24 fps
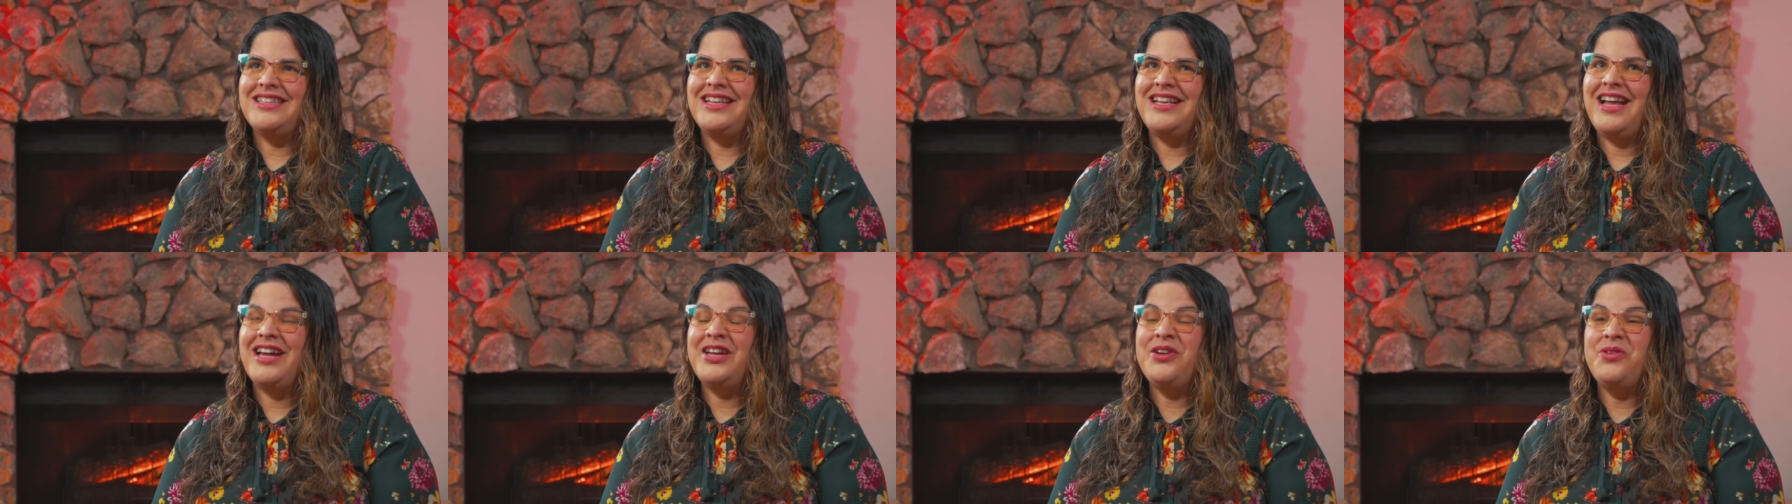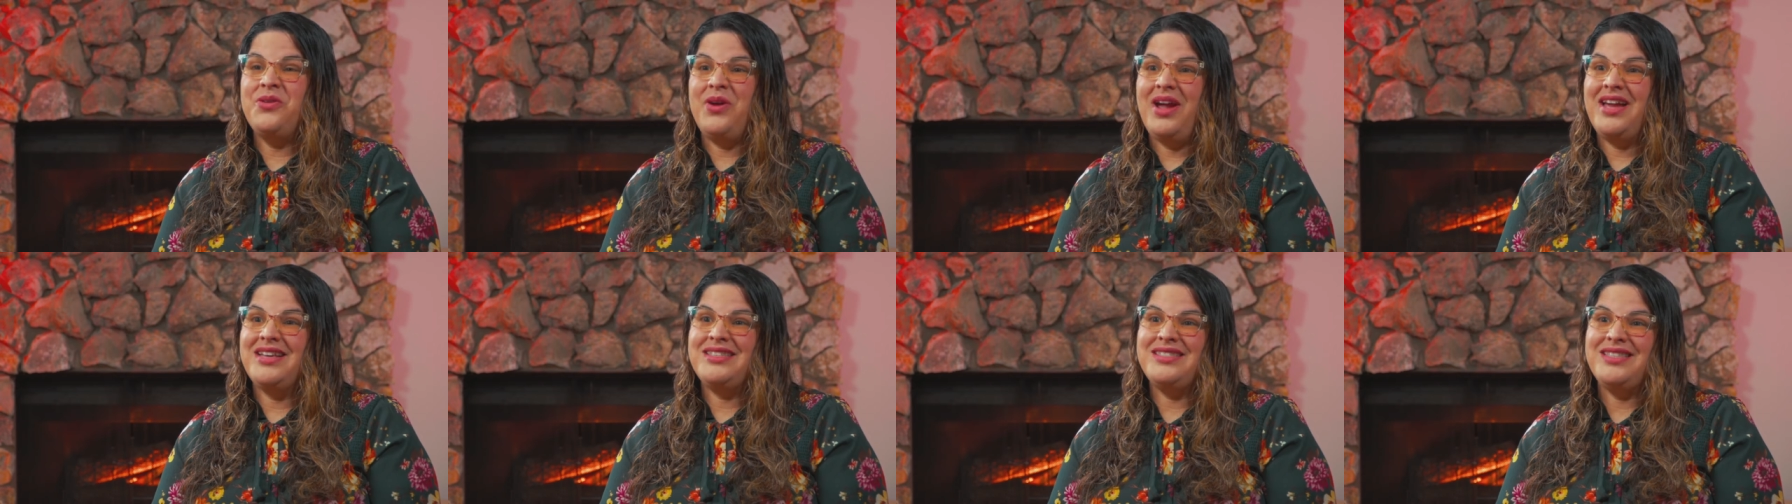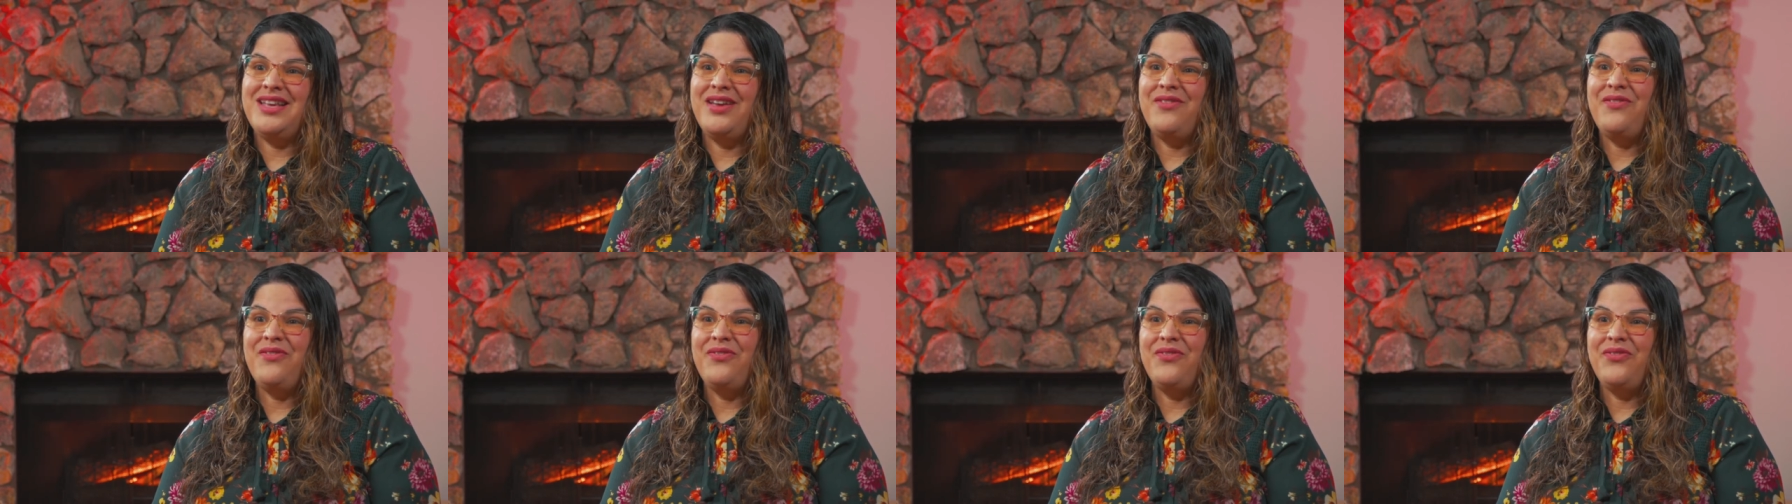
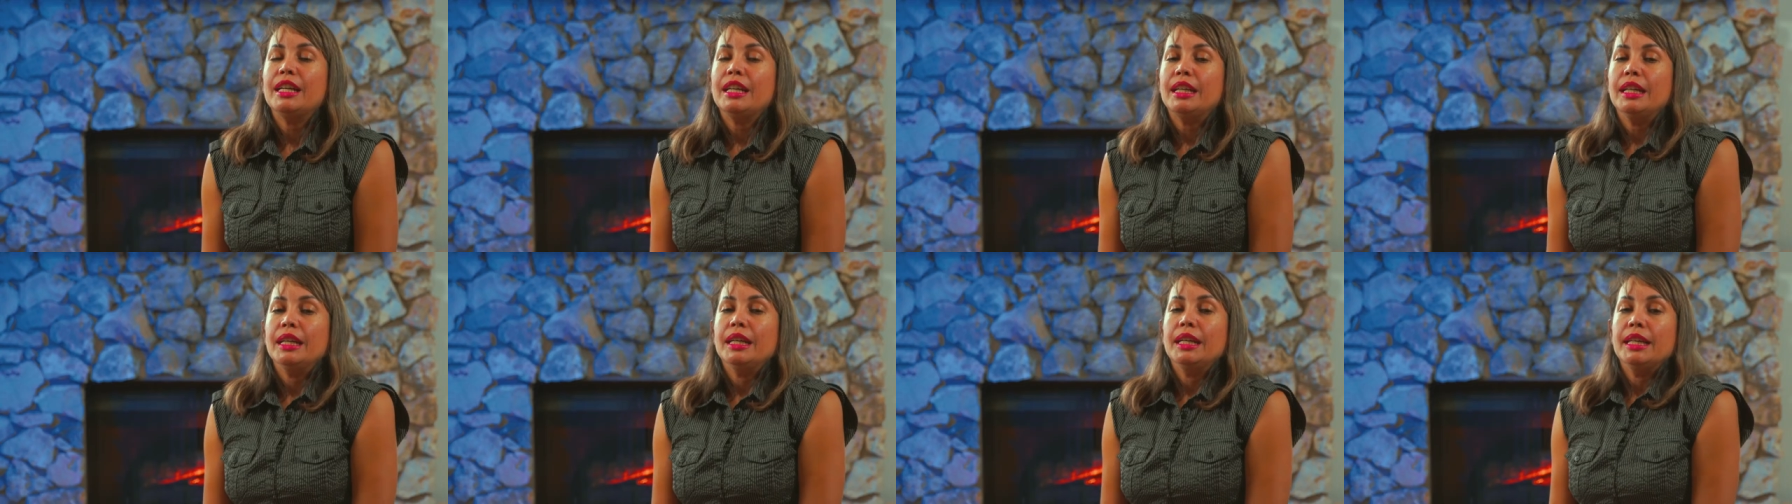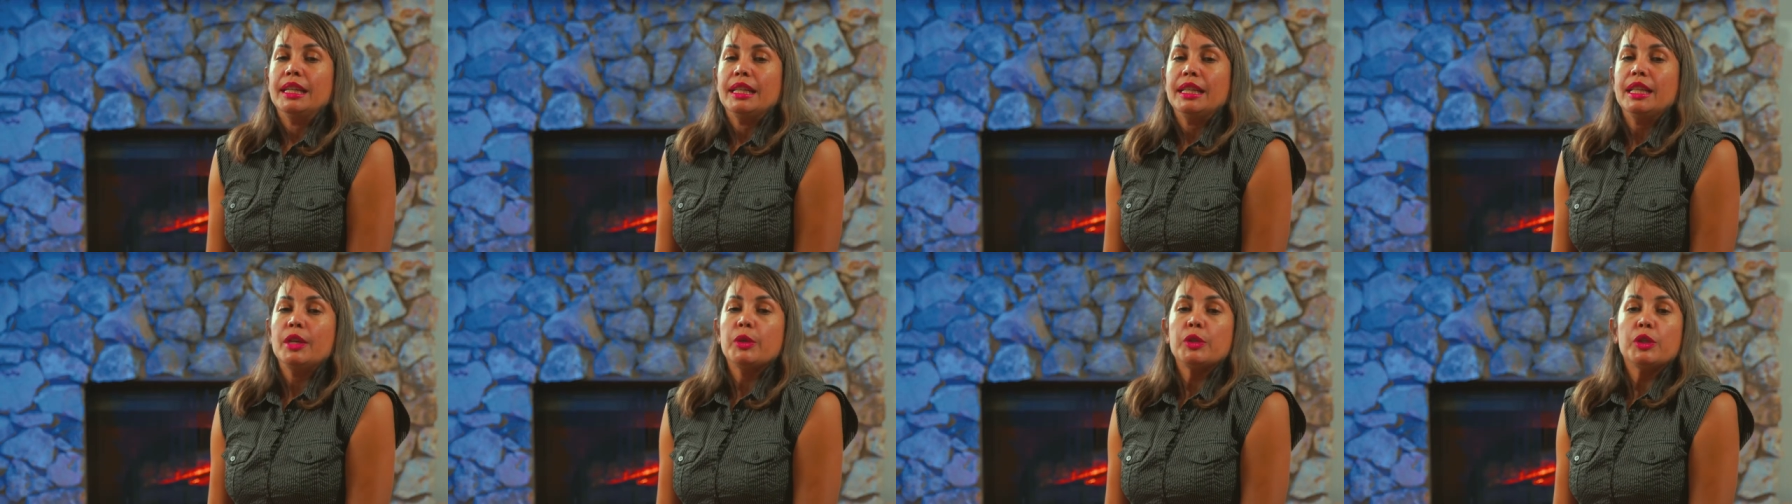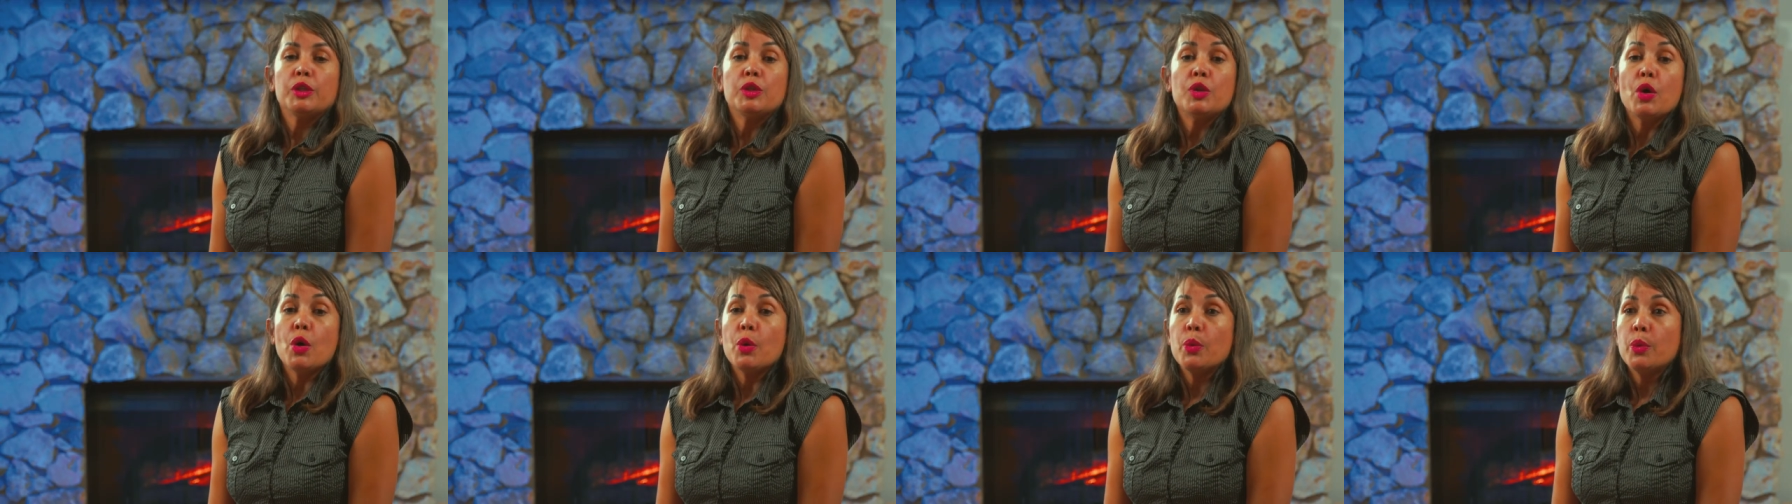aggressive. There was
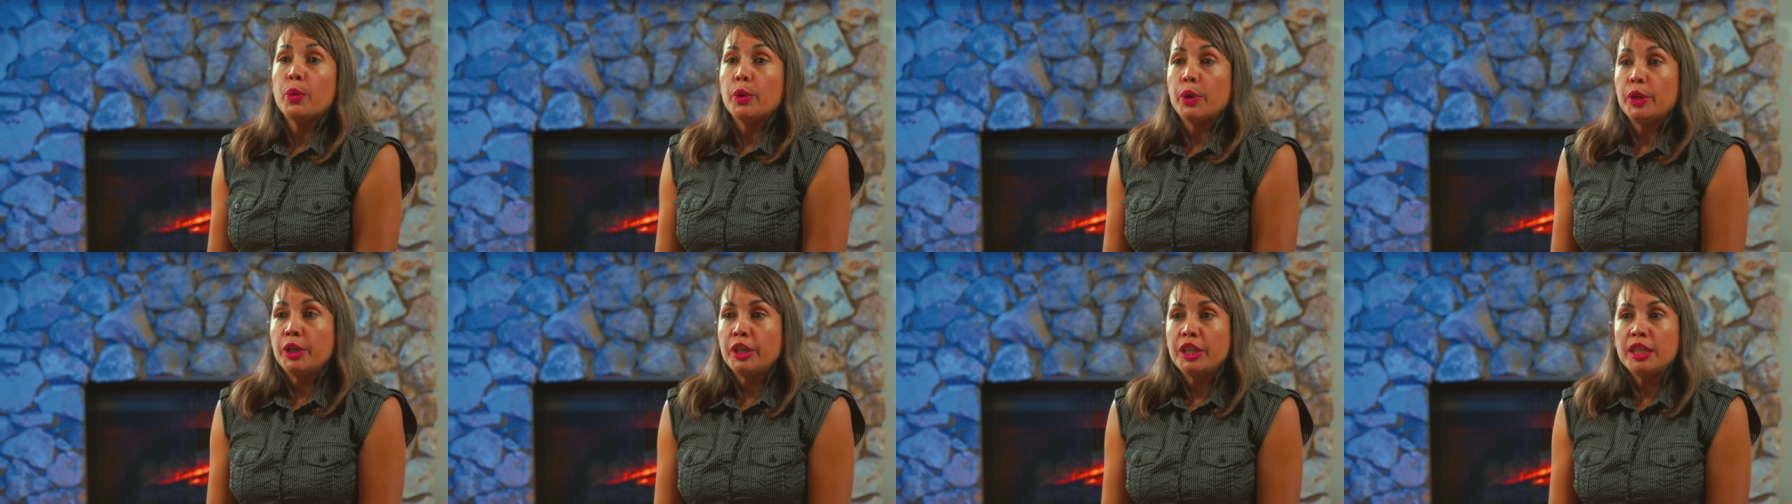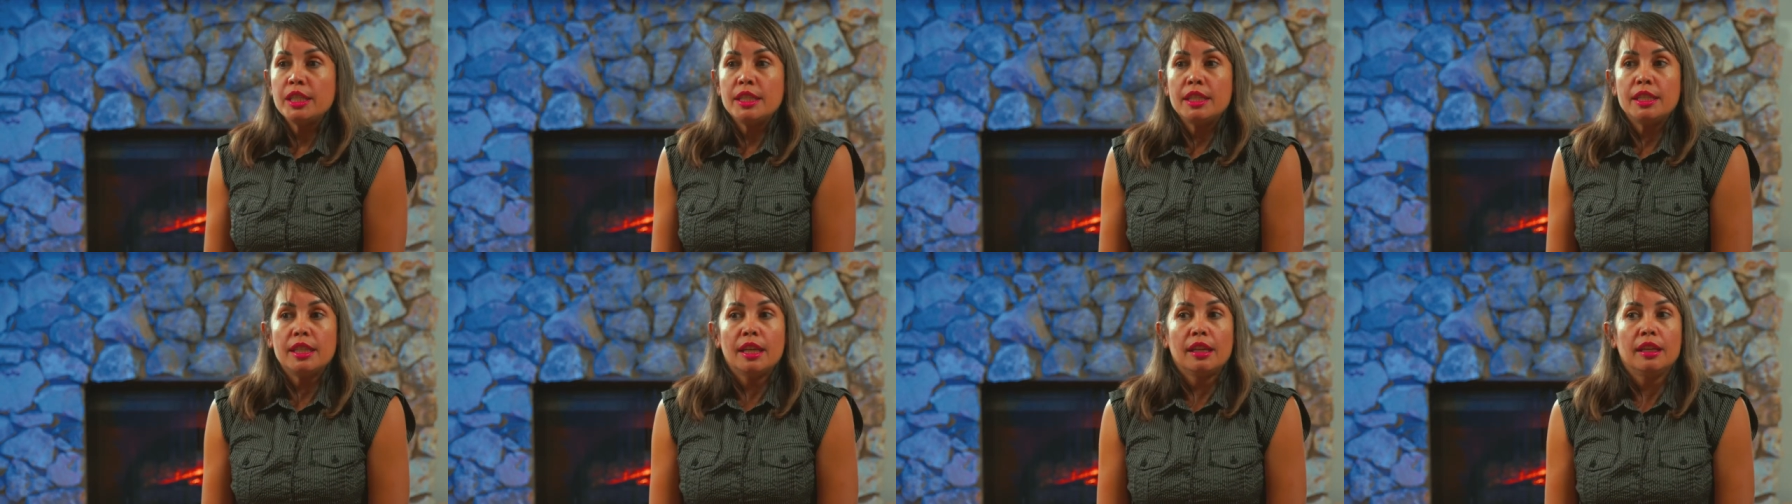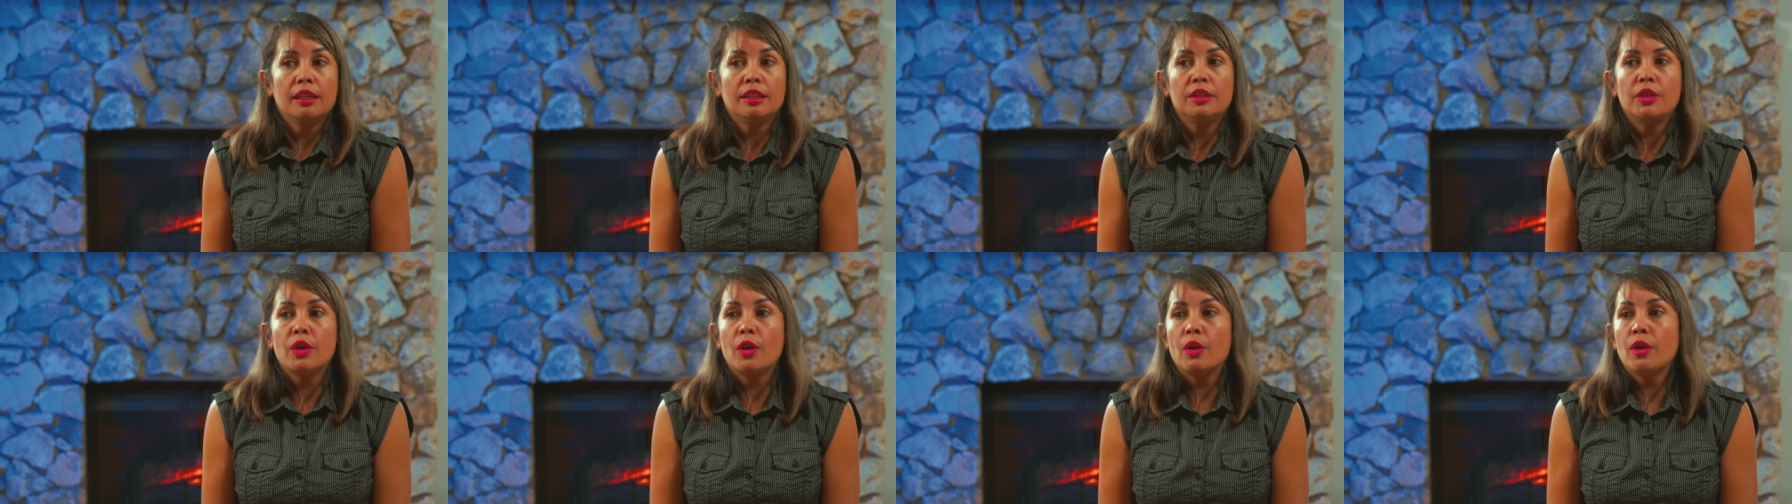no words,
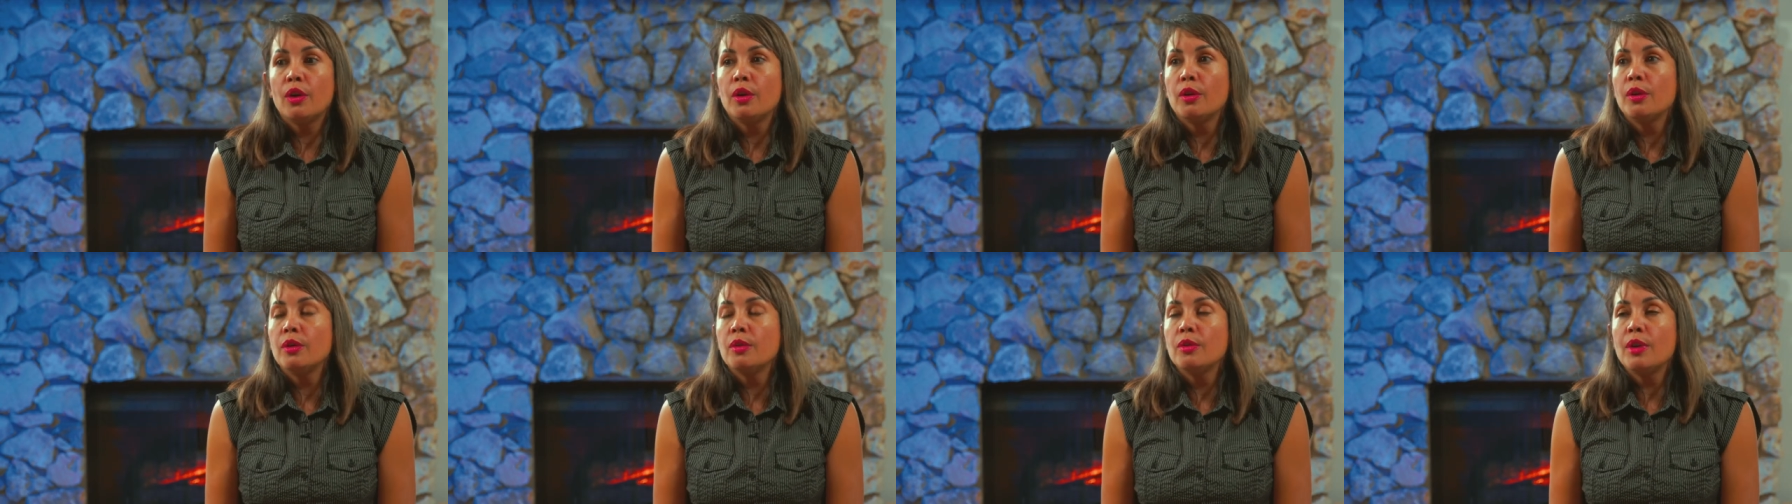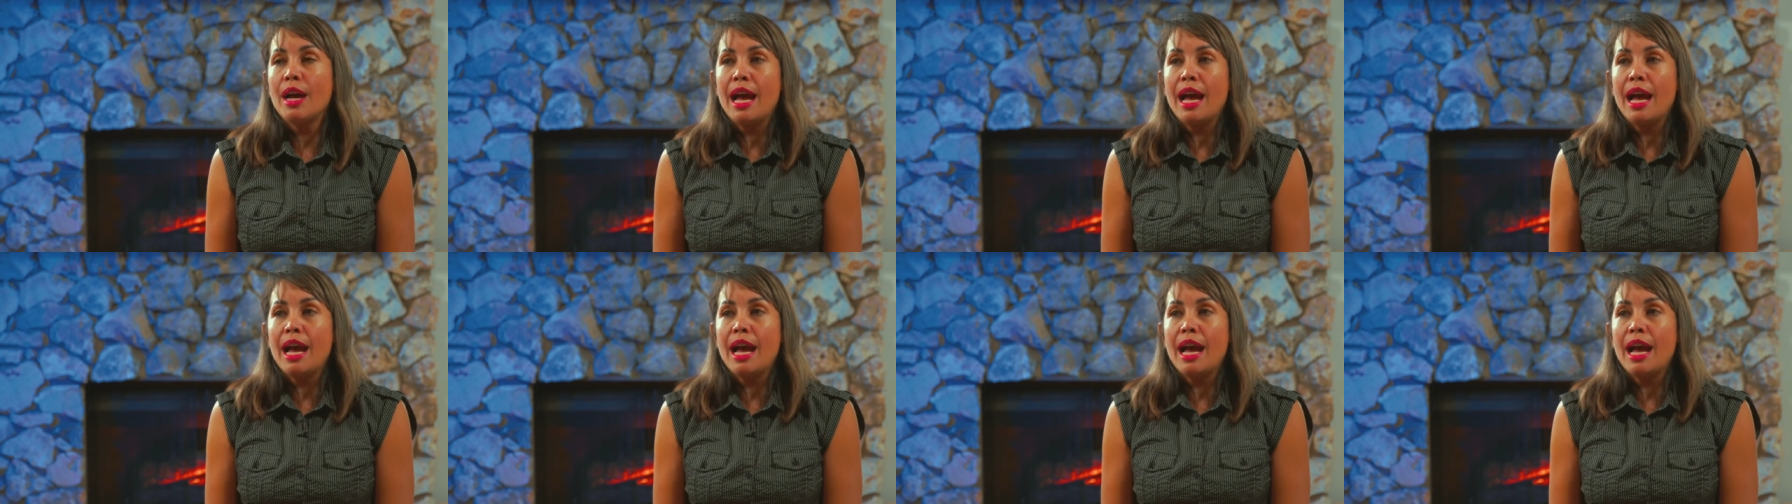no